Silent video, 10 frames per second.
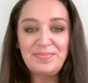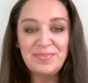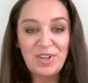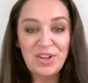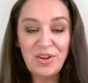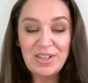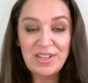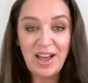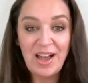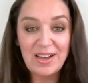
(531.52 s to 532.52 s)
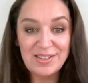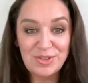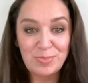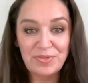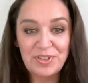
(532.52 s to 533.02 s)
Not only the high
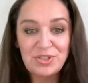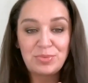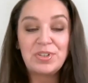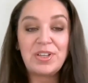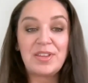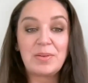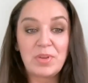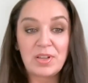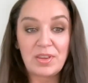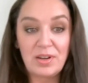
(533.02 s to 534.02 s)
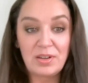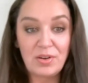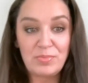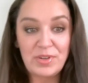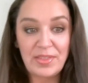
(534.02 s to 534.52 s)
superficial breathing, but the
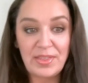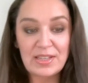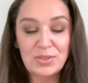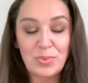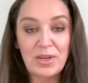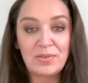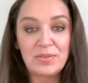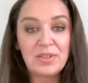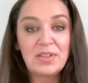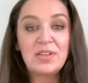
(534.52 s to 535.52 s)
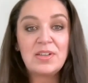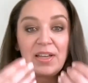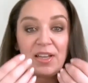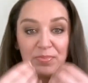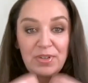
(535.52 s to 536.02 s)
low breathing as well.
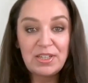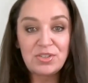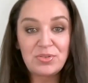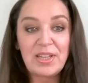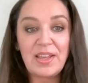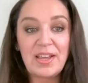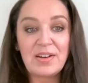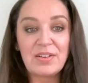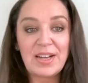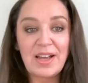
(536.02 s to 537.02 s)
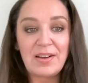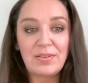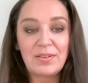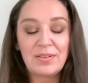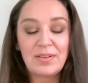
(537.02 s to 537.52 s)
It brings you in the here and
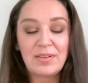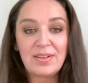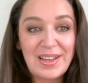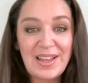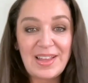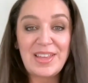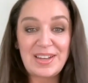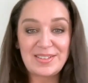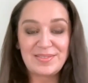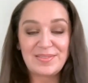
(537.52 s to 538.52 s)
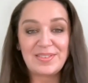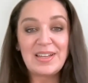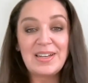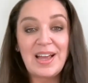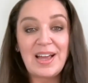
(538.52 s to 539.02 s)
now. And then
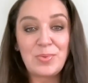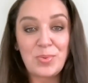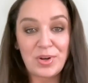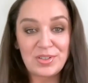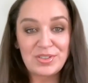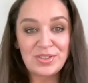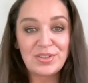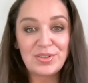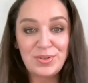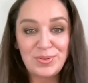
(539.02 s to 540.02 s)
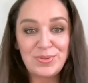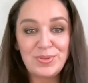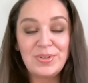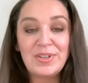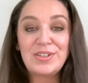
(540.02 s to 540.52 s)
I want
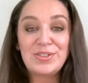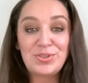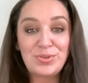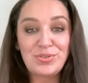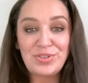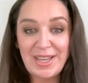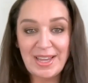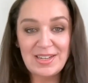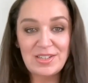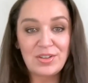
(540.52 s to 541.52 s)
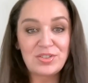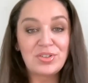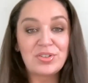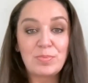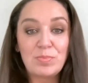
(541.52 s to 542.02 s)
you to create a
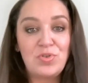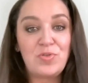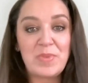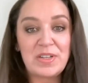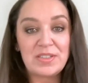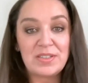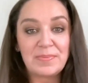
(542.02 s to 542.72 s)
certain movement